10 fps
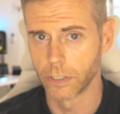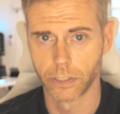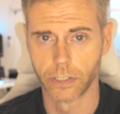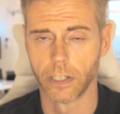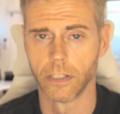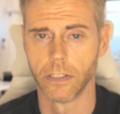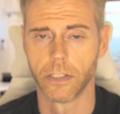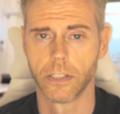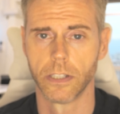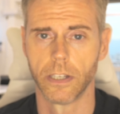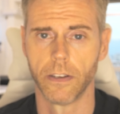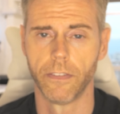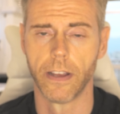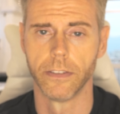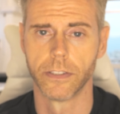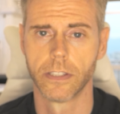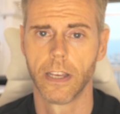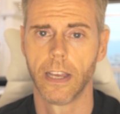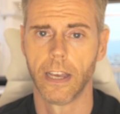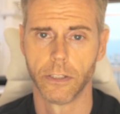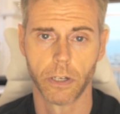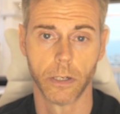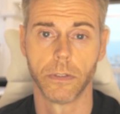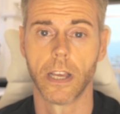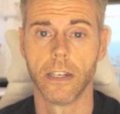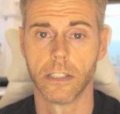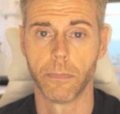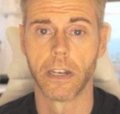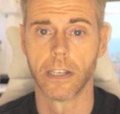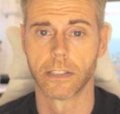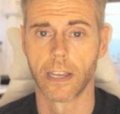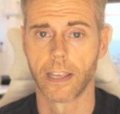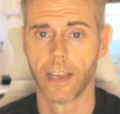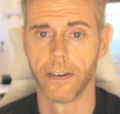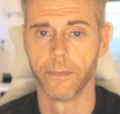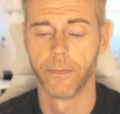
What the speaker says: exchange events, and try to attend as many as I can.